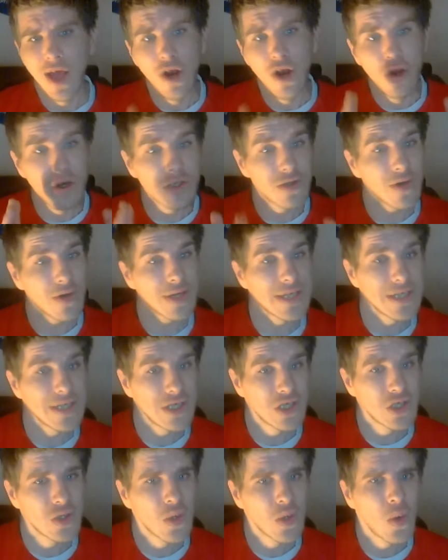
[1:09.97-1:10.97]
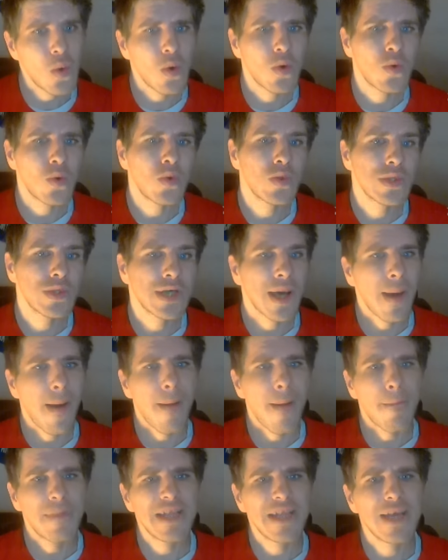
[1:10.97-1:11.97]
Looks like he scored,
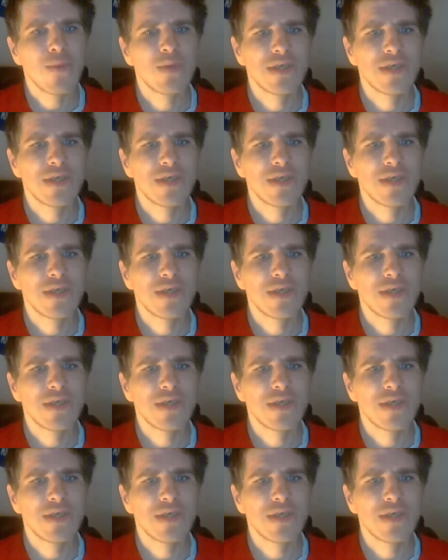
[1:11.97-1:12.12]
but it